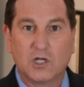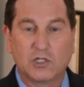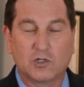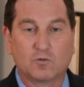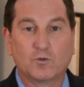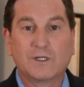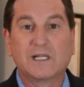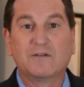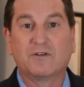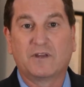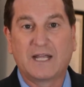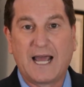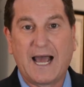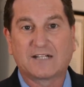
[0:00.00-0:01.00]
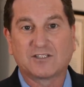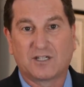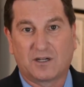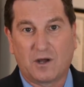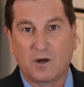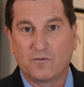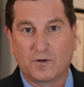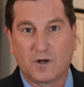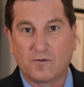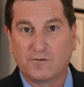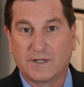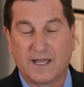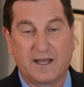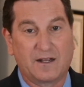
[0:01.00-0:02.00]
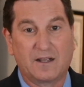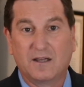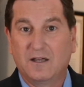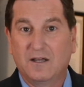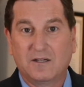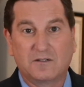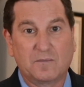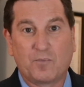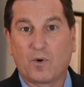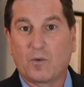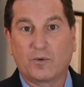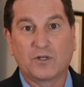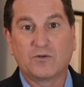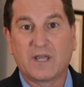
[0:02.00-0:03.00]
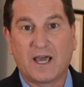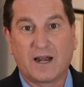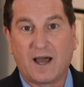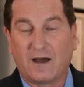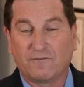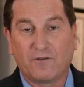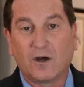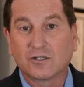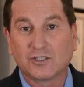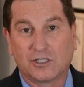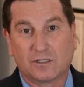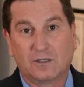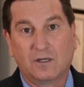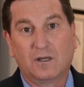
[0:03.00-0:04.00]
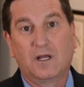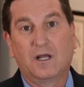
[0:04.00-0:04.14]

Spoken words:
reliving the accident over and over again to the point where you cannot function.